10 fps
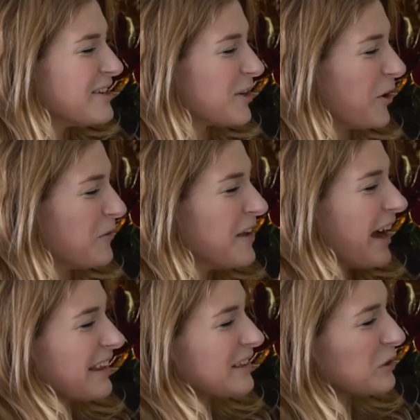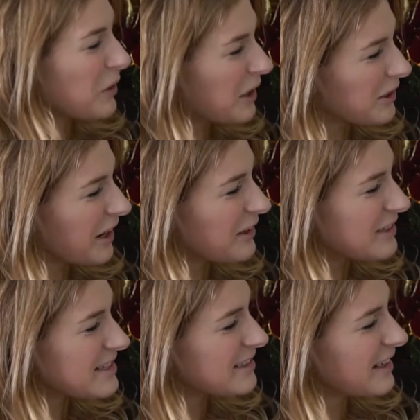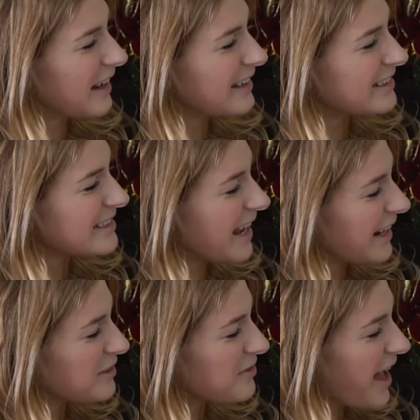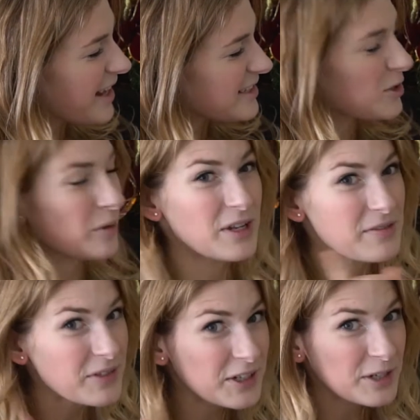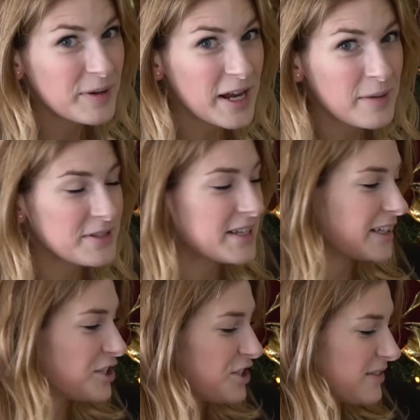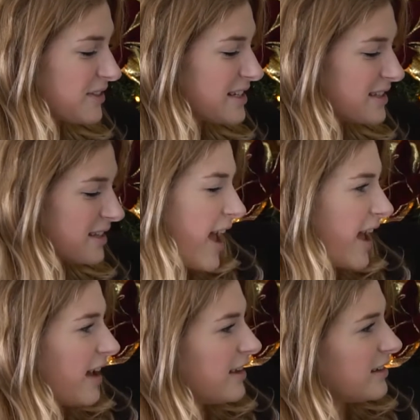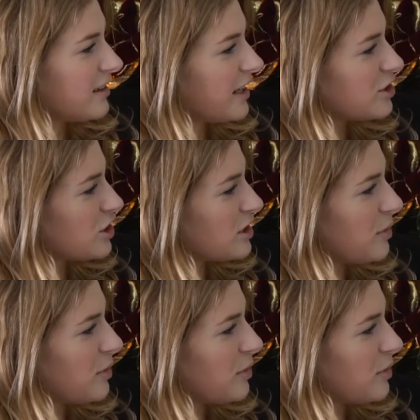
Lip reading: so I like the watercolors design of that, so I'm definitely gonna pick up a second sheet of this, and then it's just a